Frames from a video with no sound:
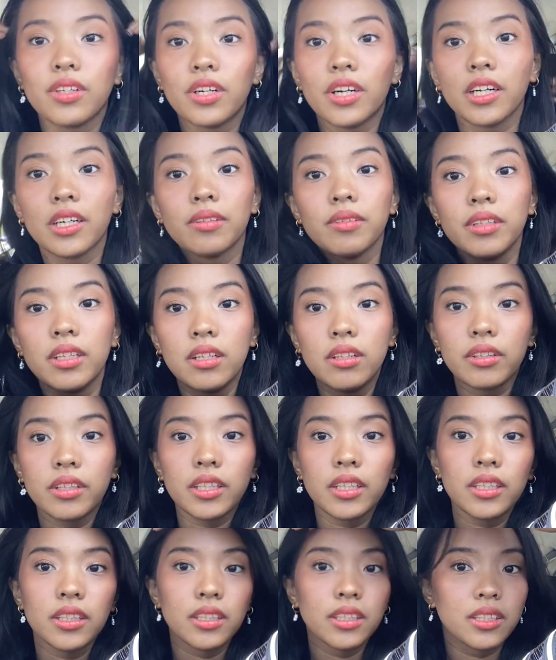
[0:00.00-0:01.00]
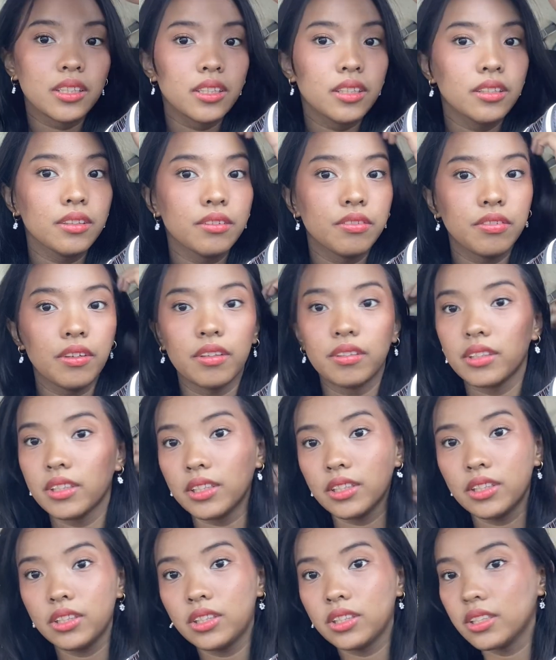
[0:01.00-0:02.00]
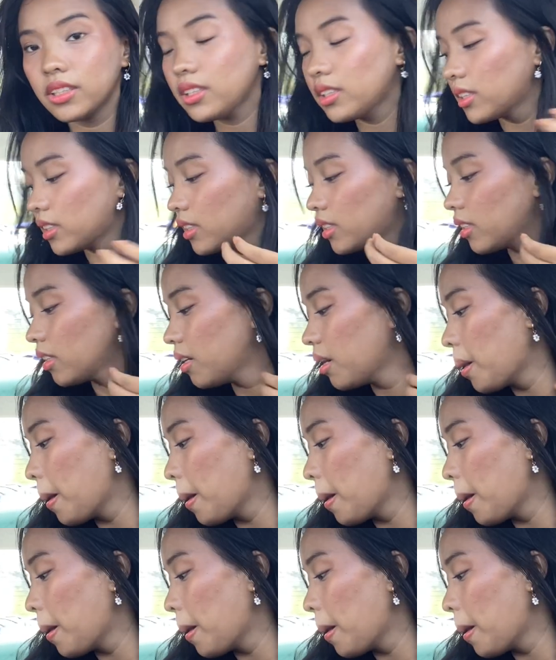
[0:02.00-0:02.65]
Are we looking foundations?